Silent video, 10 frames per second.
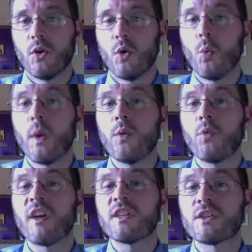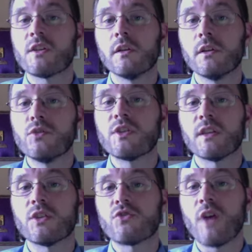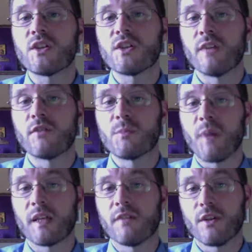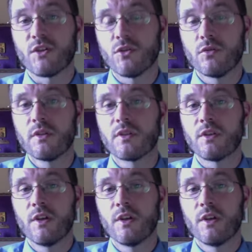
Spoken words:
we risk losing the trust and respect of our students.